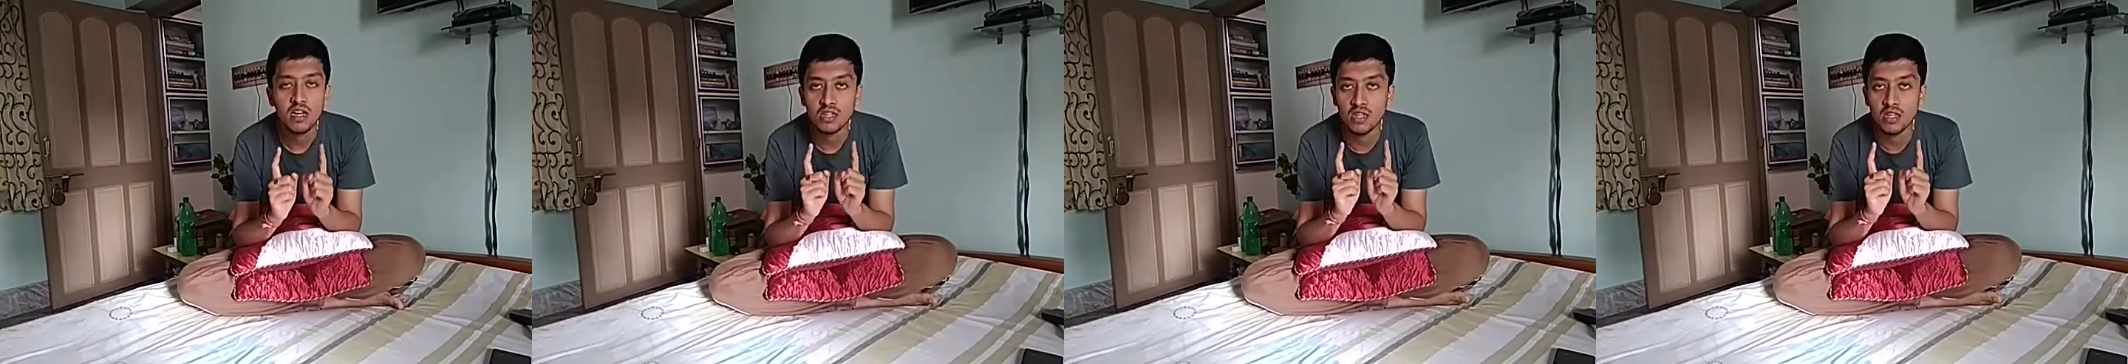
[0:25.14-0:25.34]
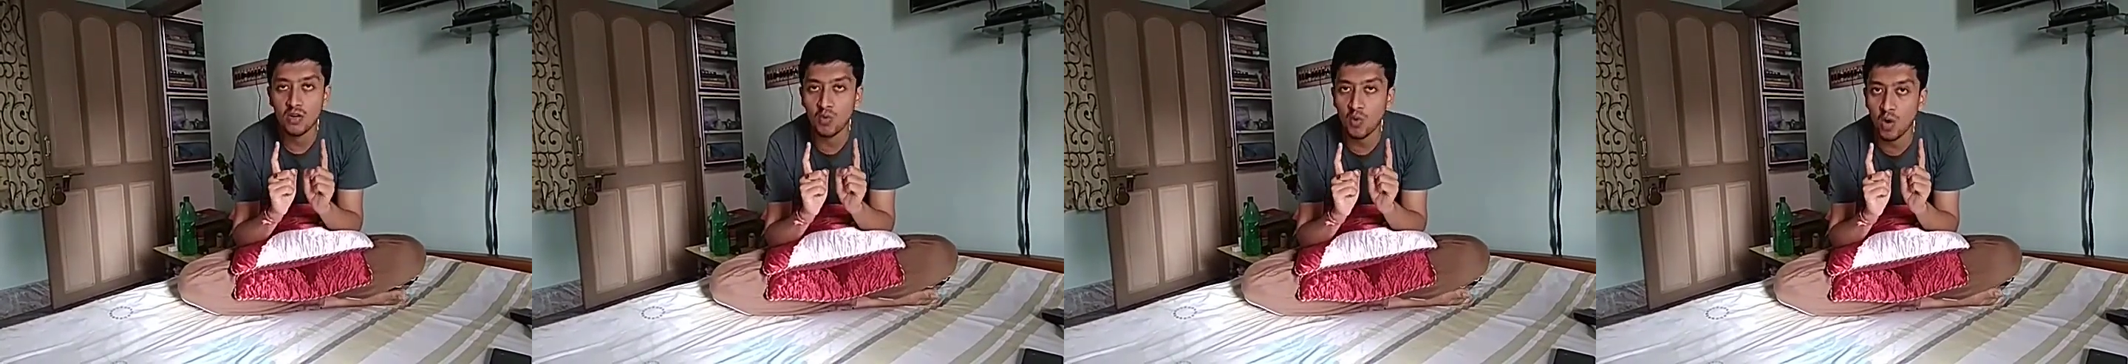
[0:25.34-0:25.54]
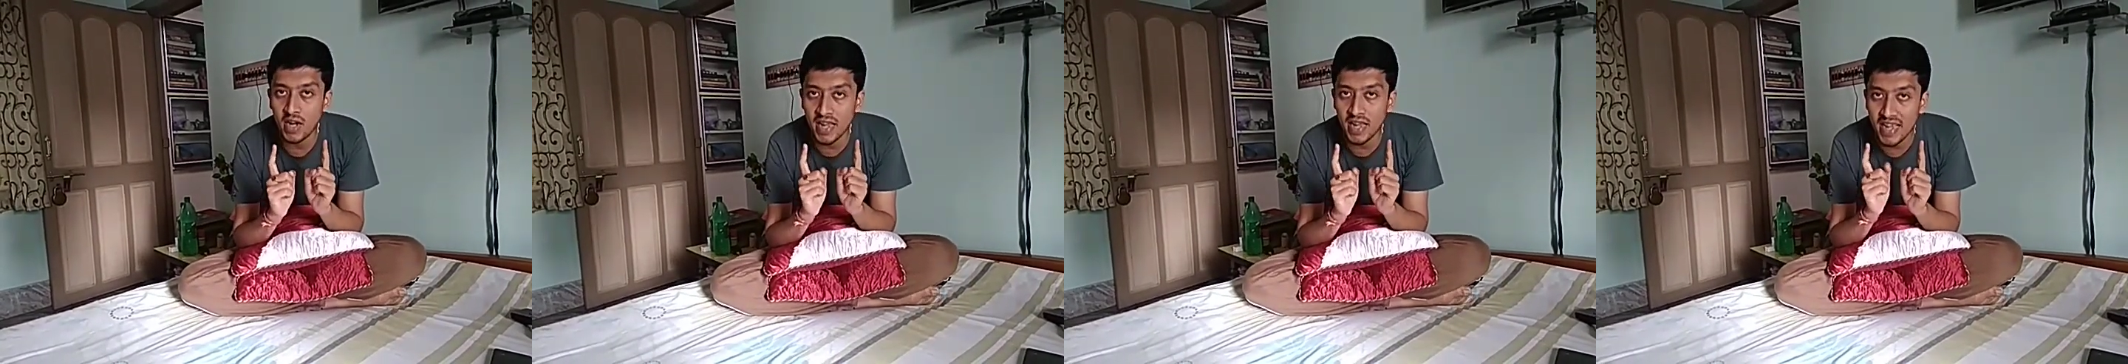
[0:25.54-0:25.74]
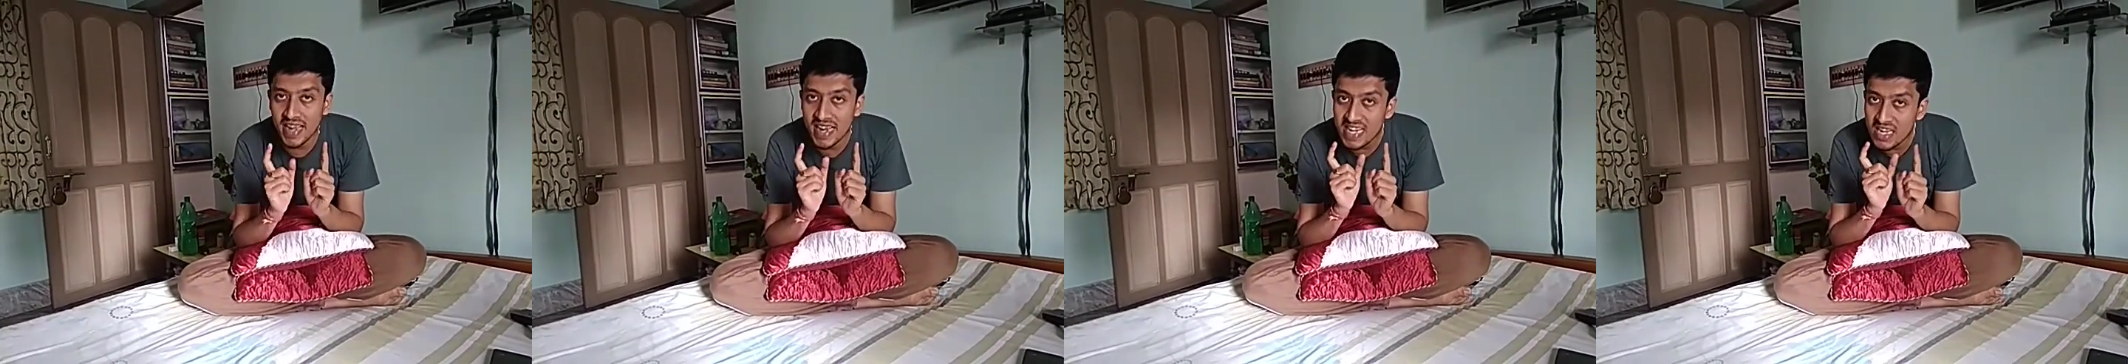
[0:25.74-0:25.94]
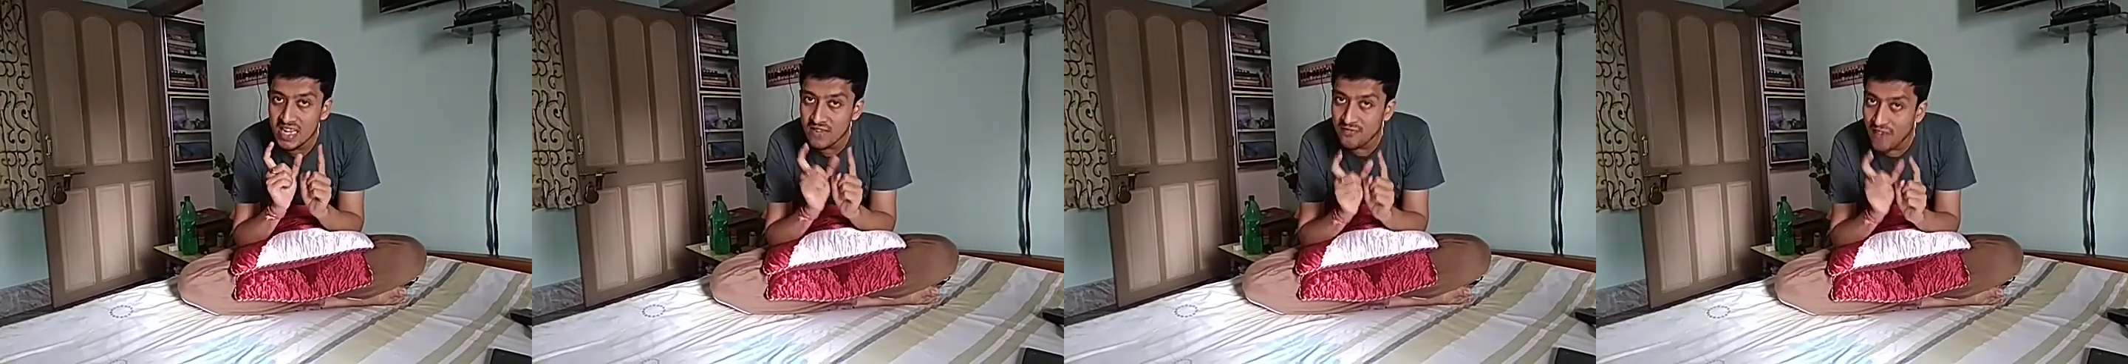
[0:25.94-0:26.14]

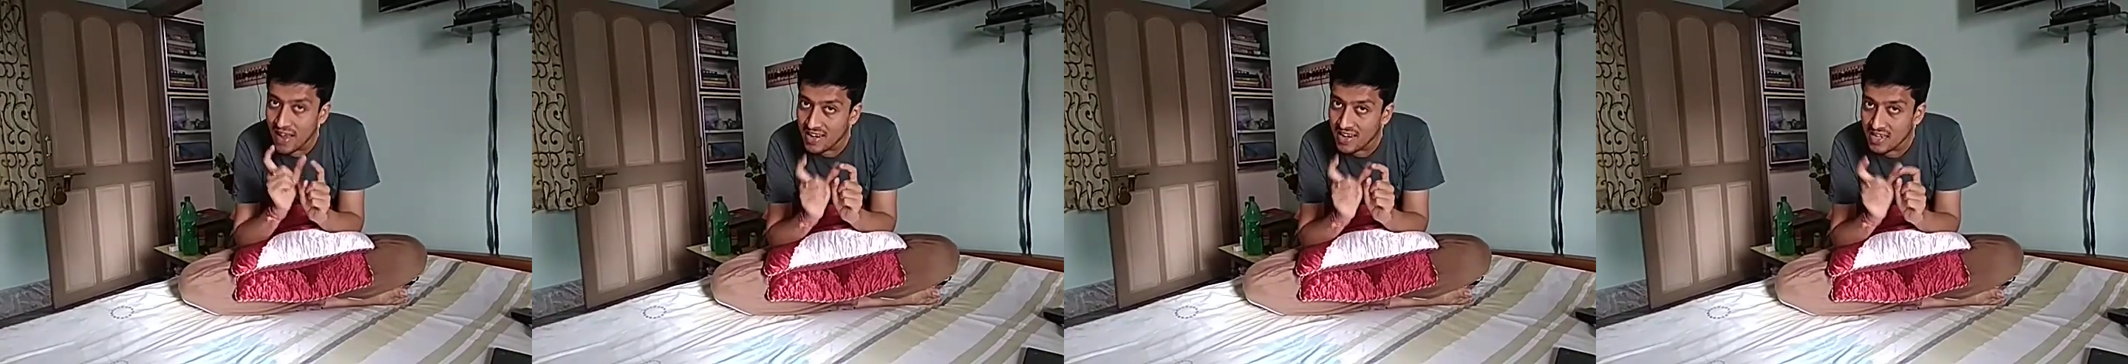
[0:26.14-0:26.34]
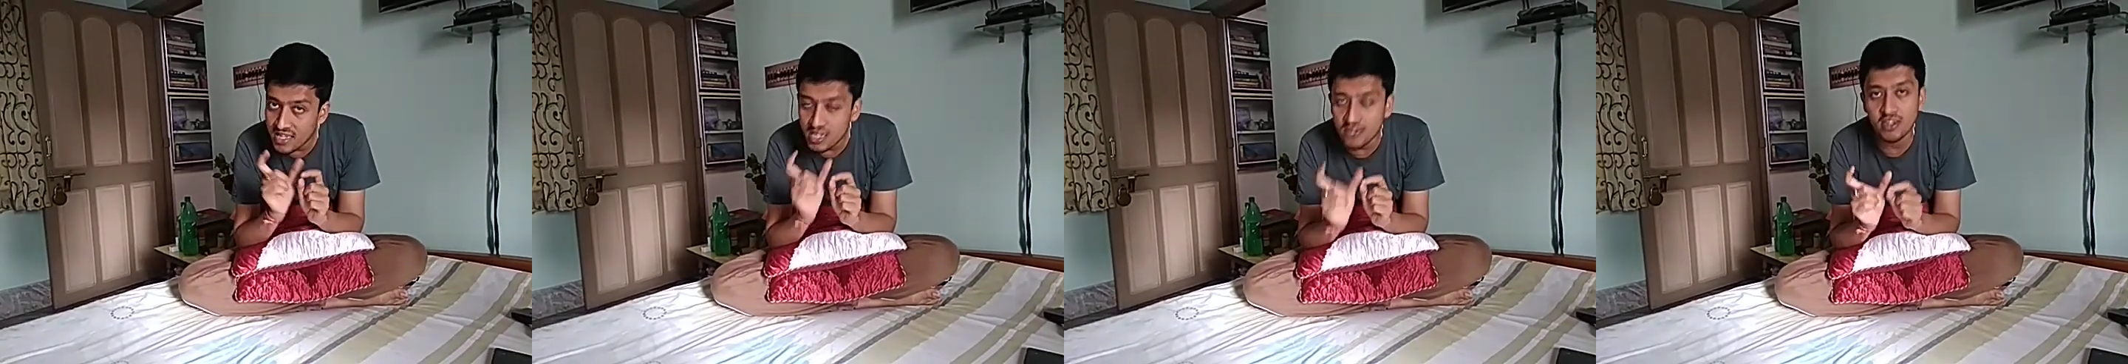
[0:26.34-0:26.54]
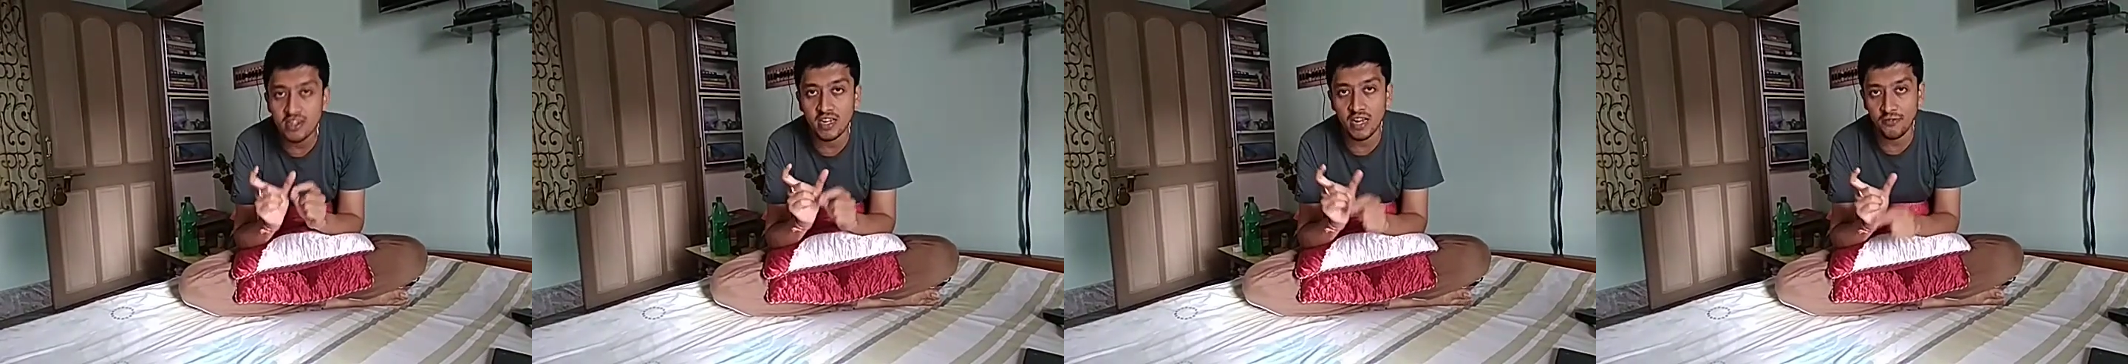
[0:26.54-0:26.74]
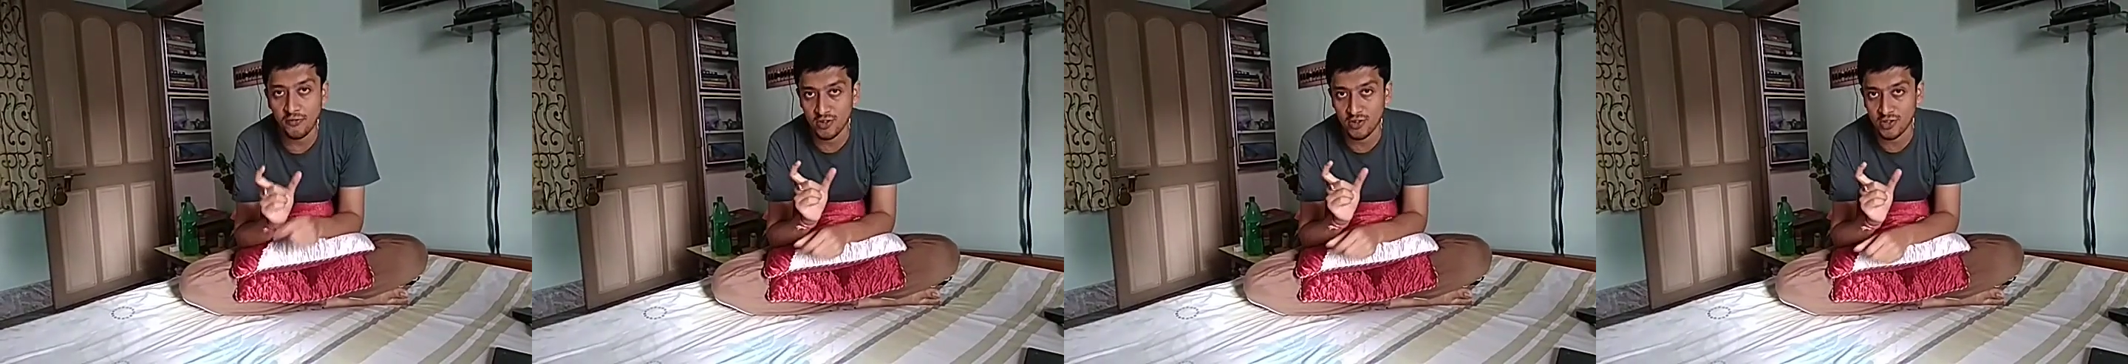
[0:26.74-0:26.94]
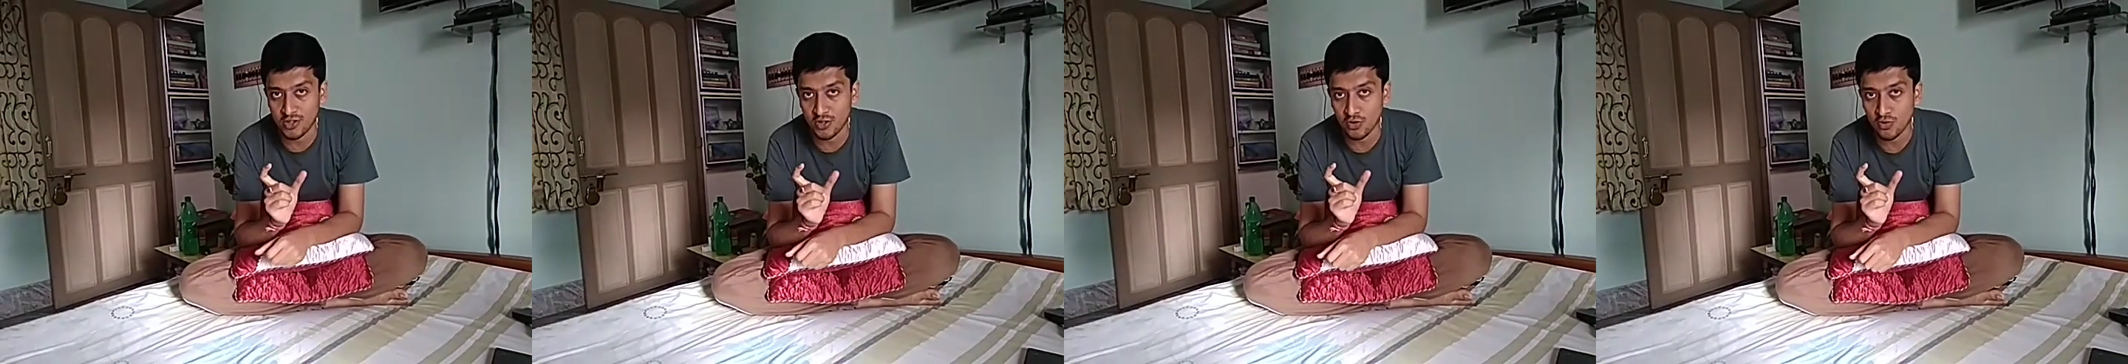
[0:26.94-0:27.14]

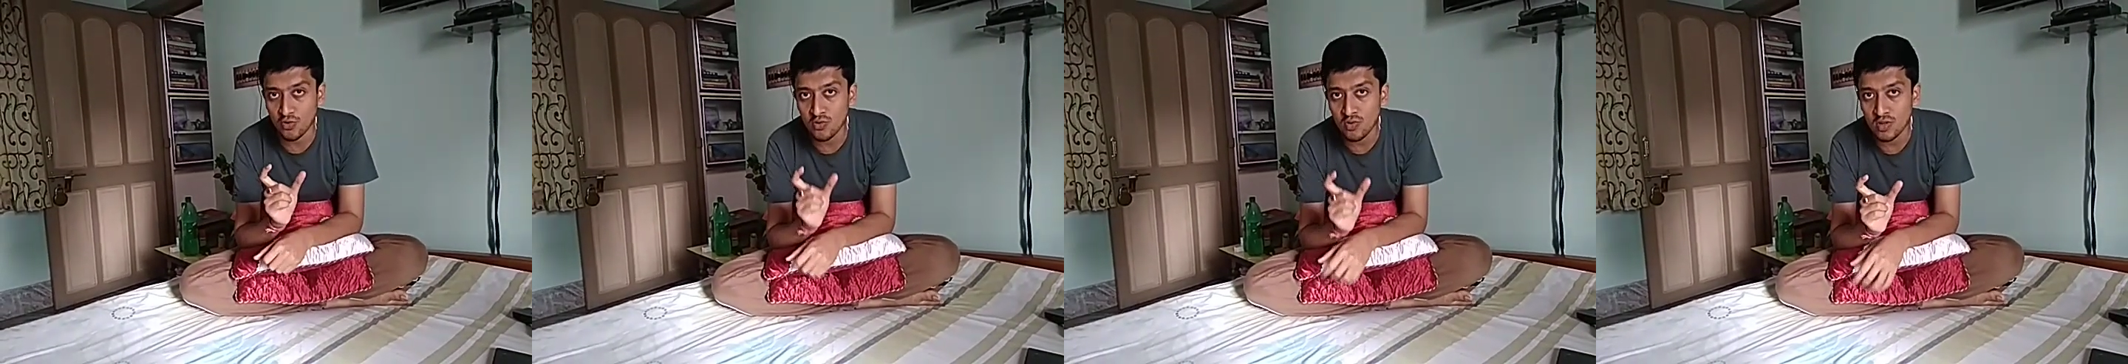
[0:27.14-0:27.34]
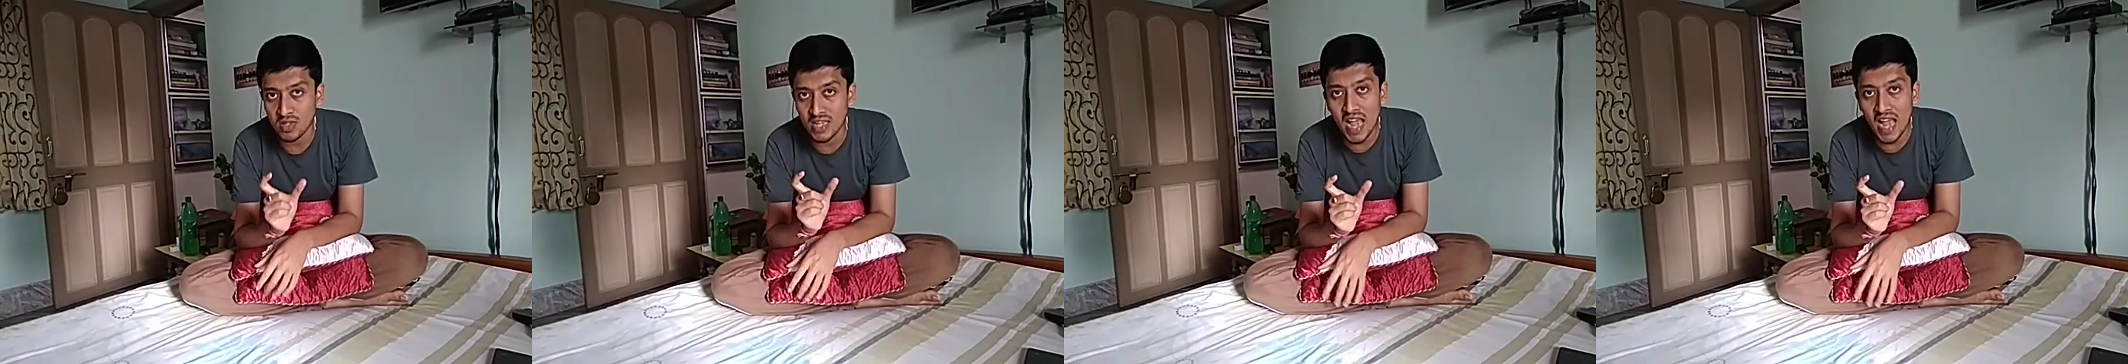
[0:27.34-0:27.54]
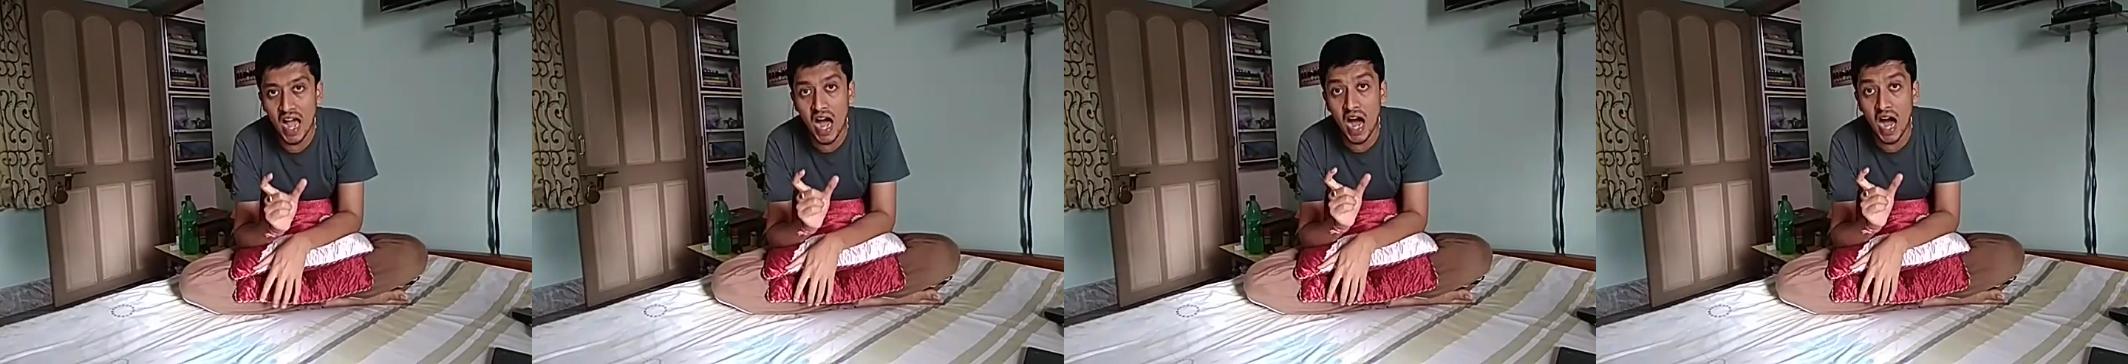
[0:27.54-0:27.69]
refers to the